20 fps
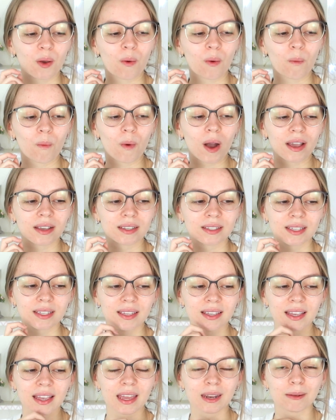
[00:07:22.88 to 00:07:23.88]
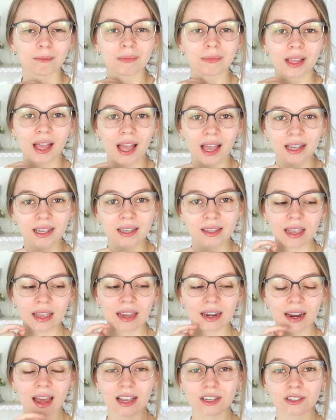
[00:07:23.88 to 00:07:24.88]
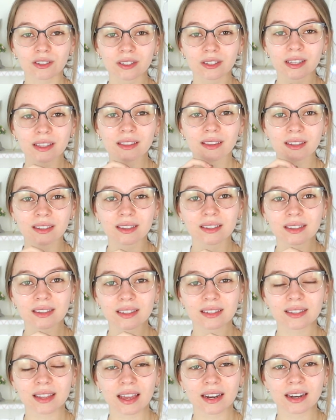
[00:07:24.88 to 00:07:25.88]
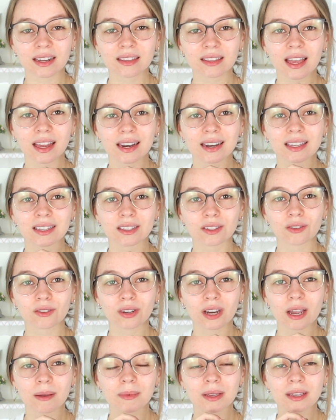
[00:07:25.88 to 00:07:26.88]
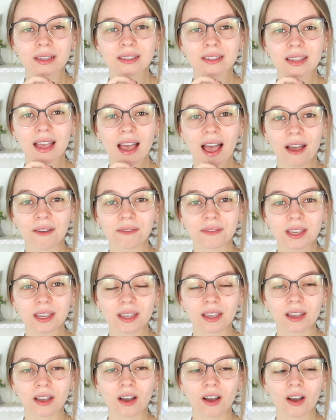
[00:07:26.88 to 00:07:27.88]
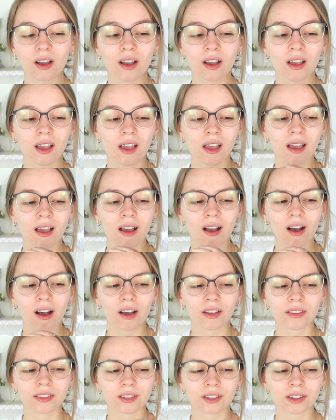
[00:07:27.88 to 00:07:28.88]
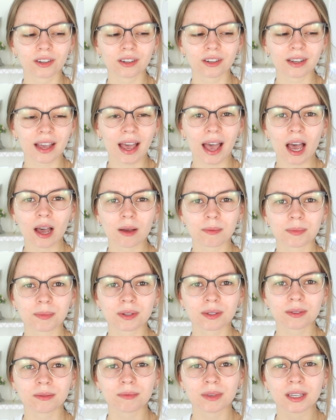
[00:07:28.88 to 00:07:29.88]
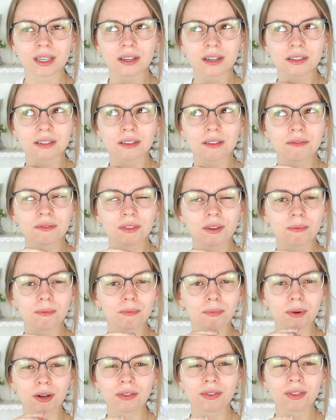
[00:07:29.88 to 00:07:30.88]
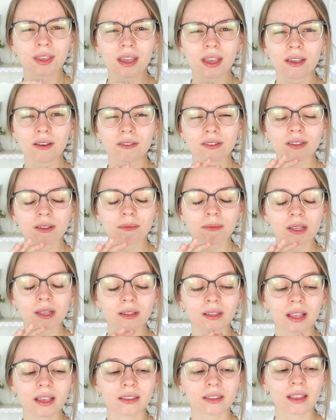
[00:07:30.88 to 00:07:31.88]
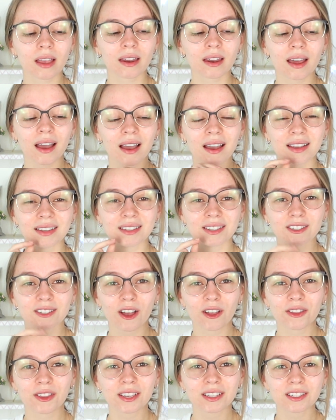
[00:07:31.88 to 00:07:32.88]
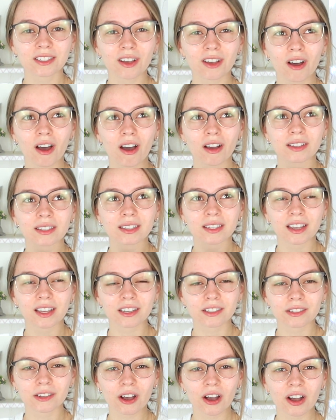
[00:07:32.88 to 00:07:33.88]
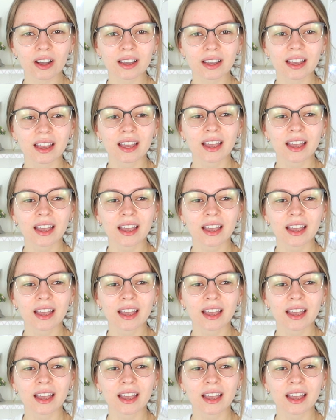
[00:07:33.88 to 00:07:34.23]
white and black, and actually this is a setting that Instagram is having on their app because of their birthday or something like that. I saw this on TikTok